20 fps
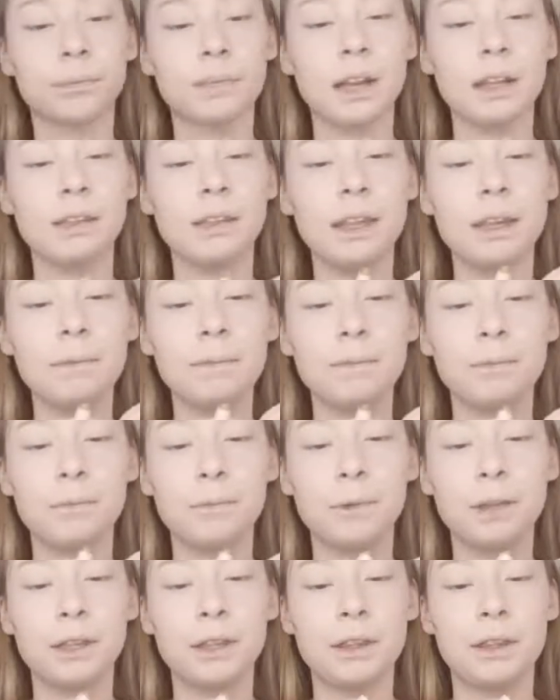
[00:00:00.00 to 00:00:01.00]
And then
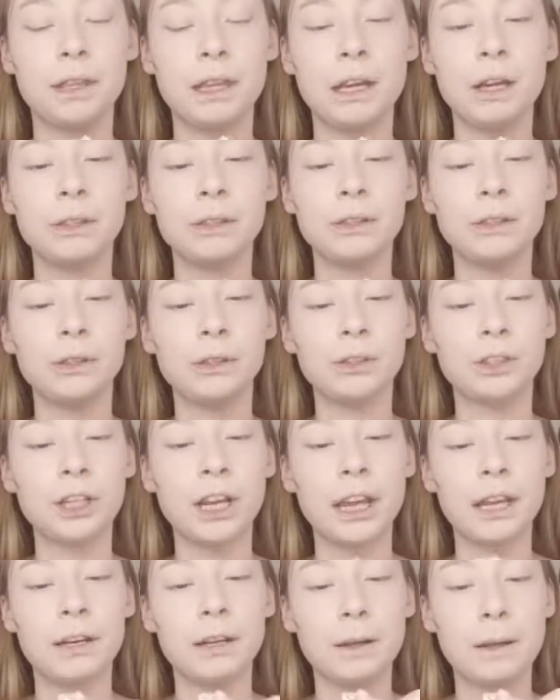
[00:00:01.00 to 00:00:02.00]
with the contour
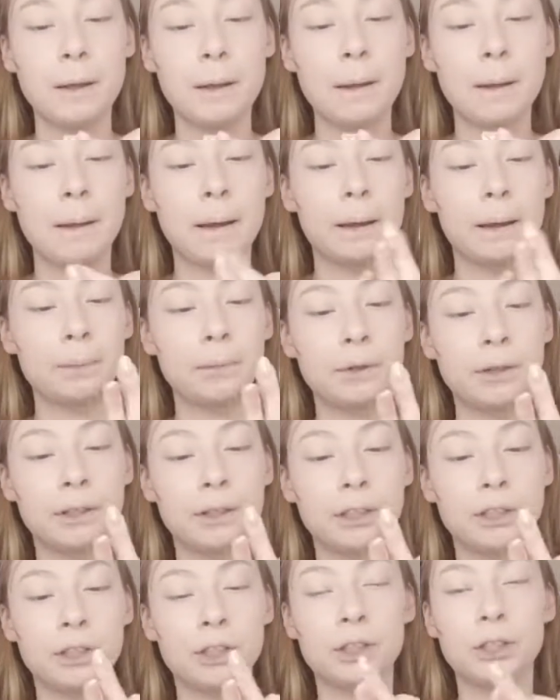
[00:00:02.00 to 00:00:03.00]
shade, I'm going
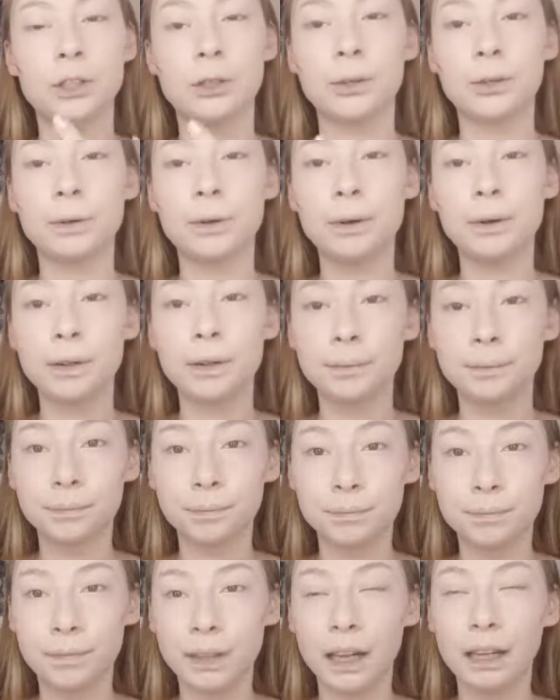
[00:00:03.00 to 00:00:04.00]
to just do
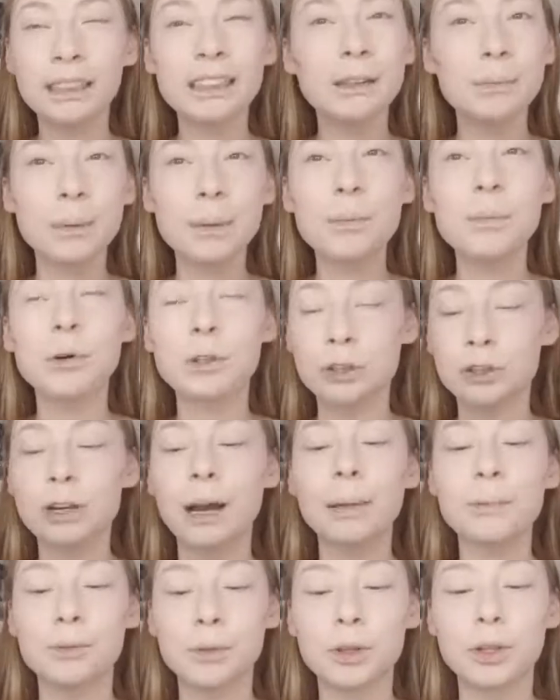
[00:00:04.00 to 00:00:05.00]
a little bit more
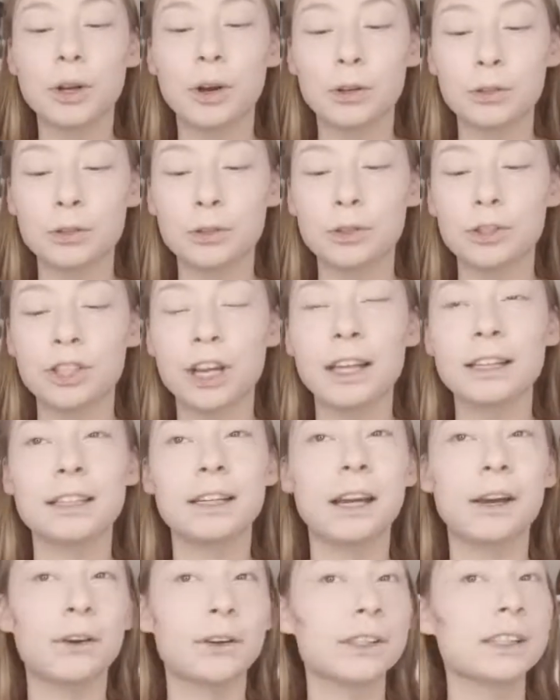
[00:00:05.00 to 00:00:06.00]
stripes with the contour shade
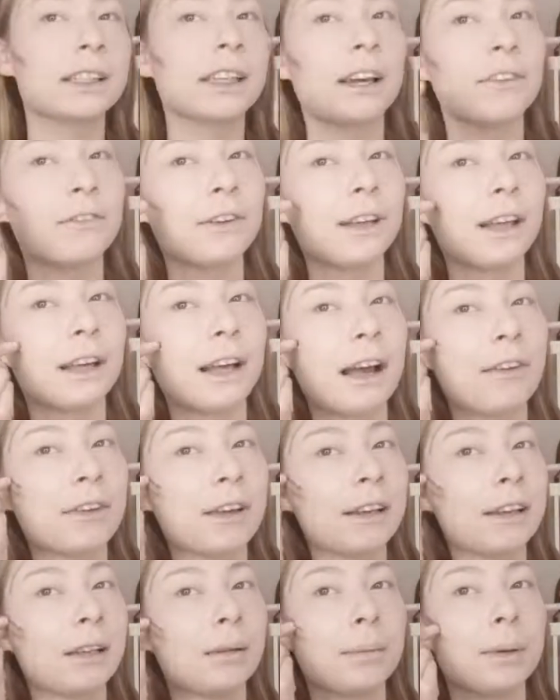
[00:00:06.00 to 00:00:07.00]
today. Honestly, I feel like having
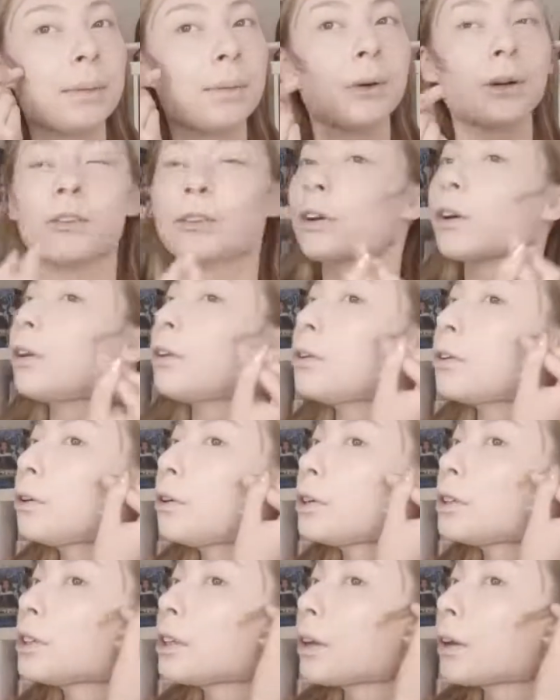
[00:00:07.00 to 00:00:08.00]
a little bit more of a
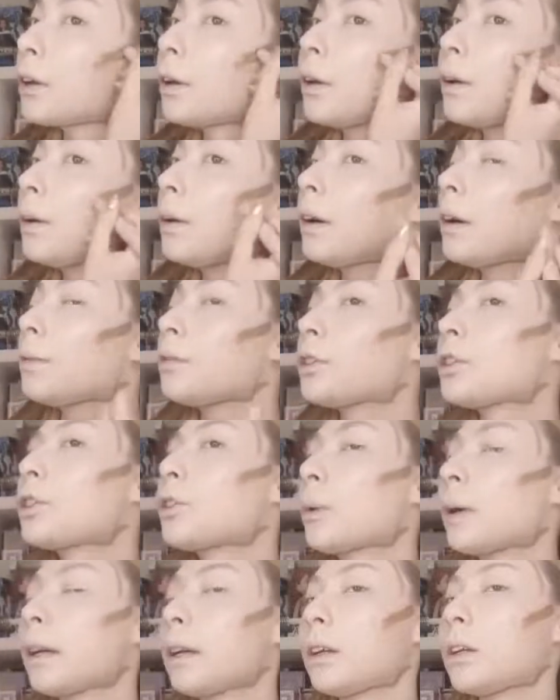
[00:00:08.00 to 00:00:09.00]
contour. So just
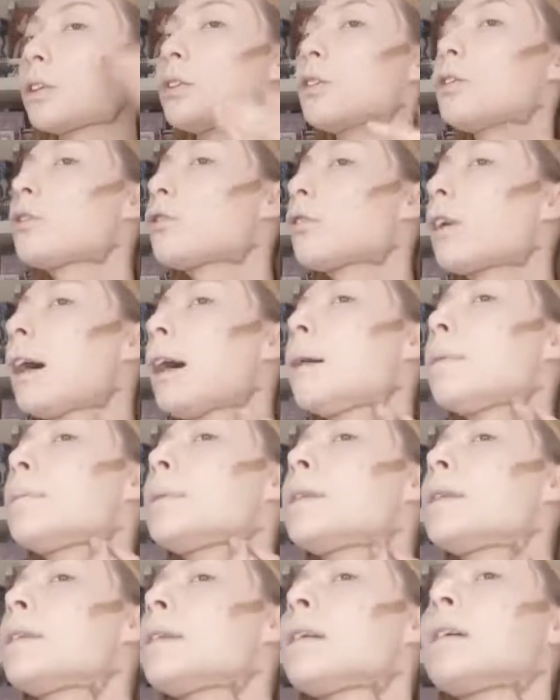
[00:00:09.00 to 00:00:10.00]
doing 2
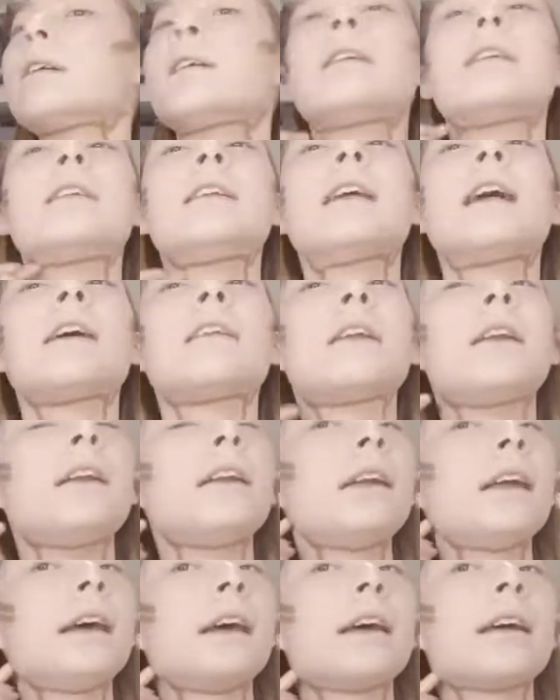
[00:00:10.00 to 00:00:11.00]
stripes down the
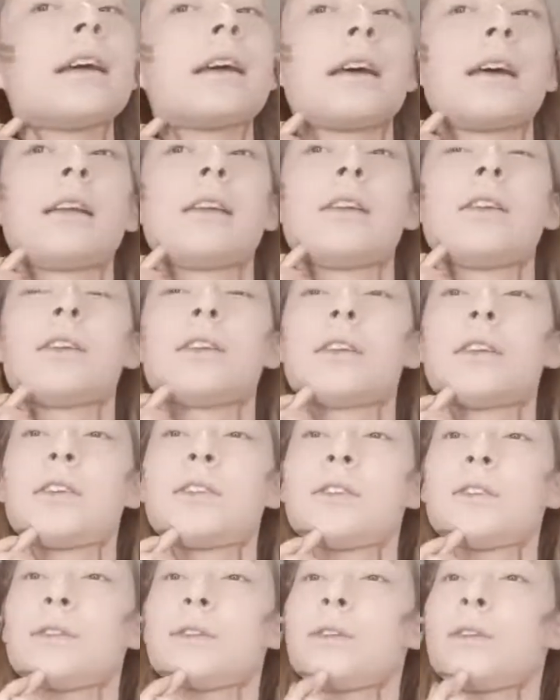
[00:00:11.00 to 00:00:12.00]
neck and along the
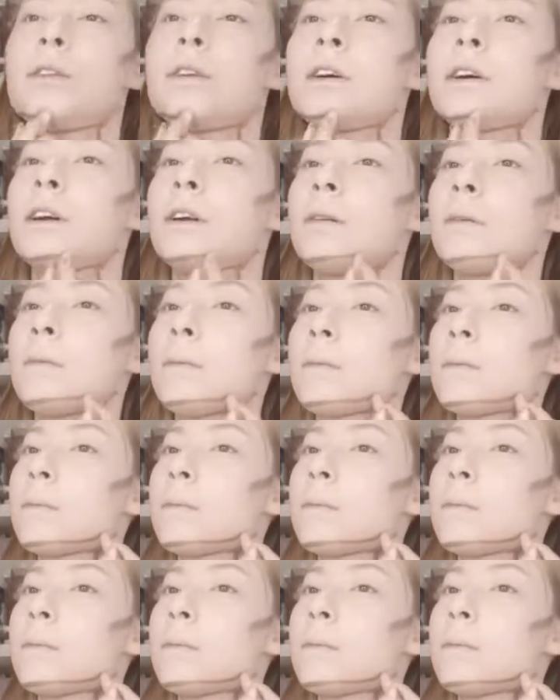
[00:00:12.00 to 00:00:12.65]
jawline.